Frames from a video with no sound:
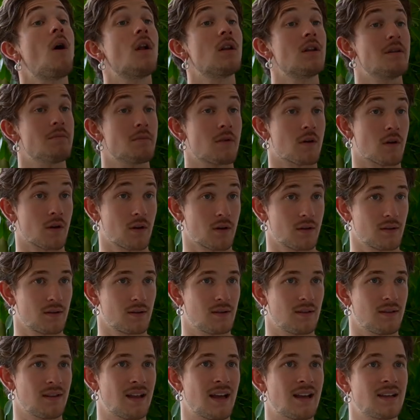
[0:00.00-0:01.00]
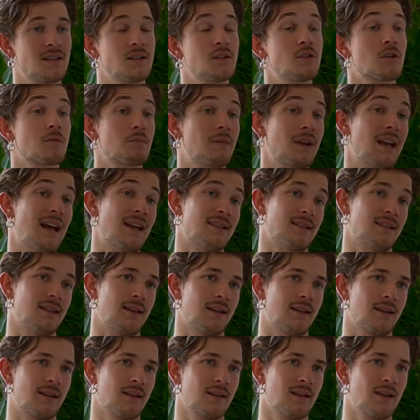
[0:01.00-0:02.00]
polymer. That is your
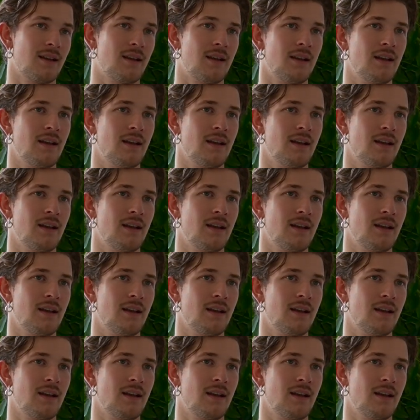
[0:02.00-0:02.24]
plastic.